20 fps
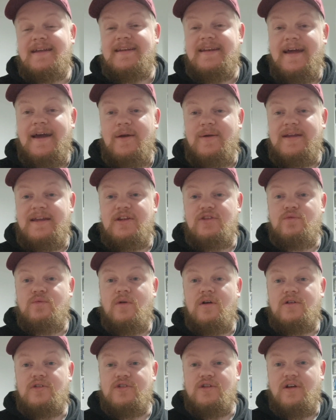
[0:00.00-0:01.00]
Now each
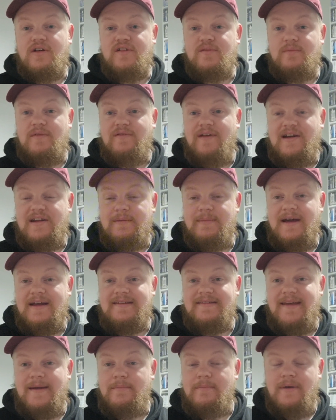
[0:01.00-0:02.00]
watch cost me around
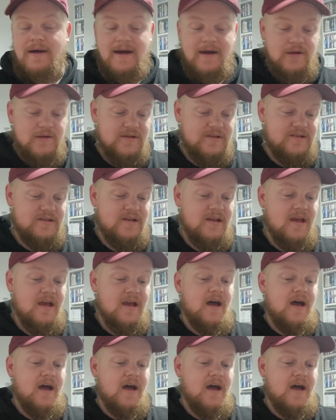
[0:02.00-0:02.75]
about £10.